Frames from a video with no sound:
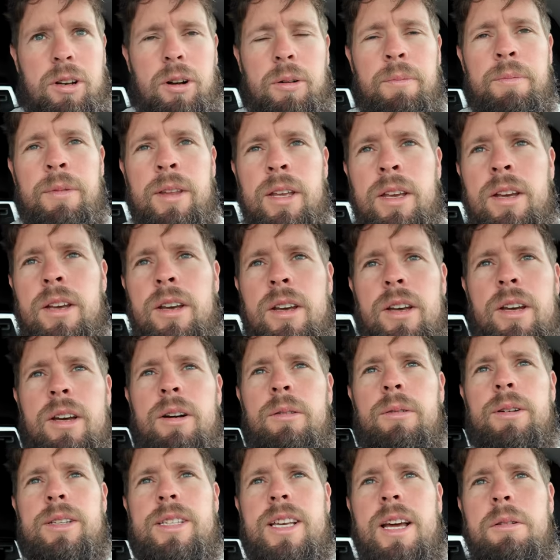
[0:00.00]
So
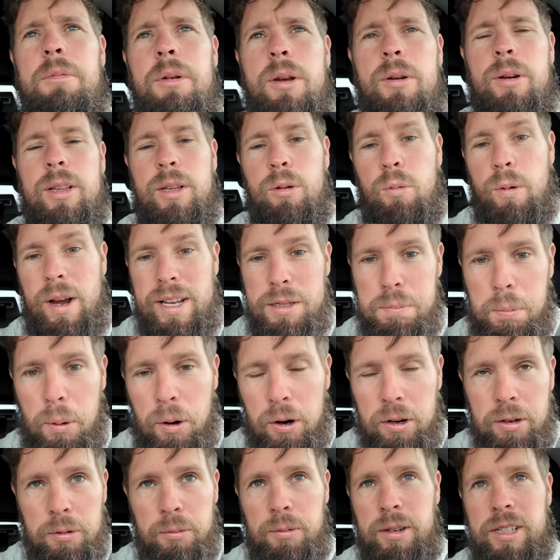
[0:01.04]
we said we are go to
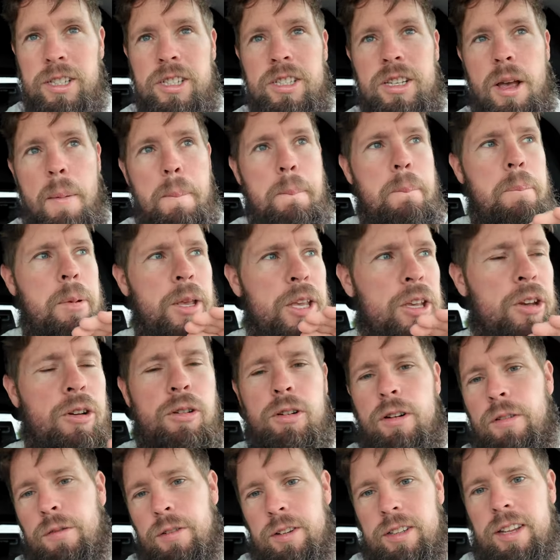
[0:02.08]
Westport, which is a
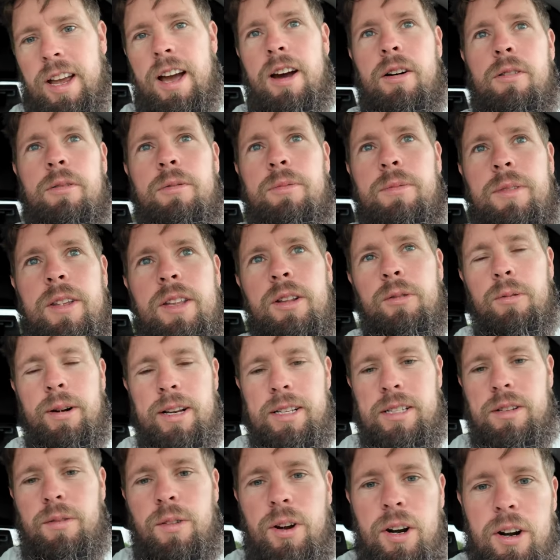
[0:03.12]
beautiful town in the
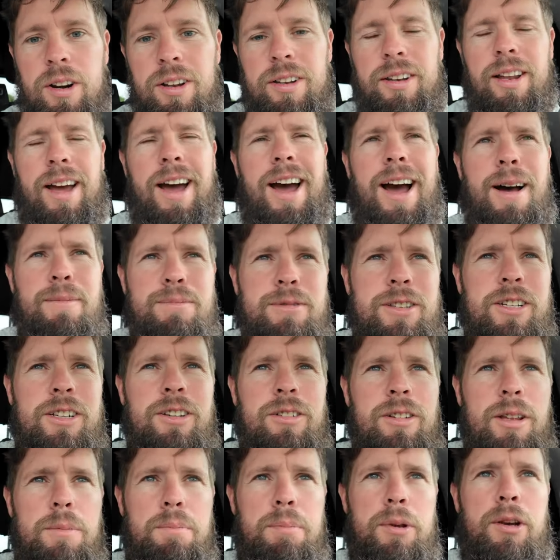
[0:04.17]
west of Ireland.
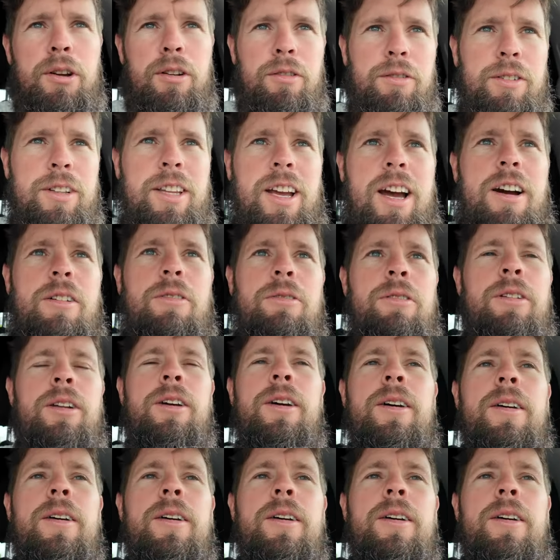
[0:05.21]
Absolutely beautiful town.